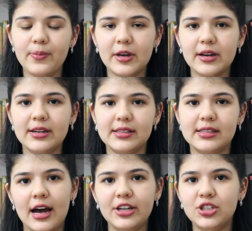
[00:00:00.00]

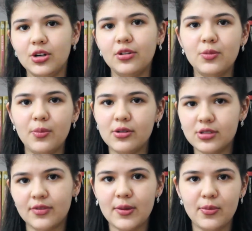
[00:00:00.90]
because I showed
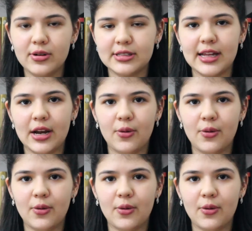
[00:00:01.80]
most of the books that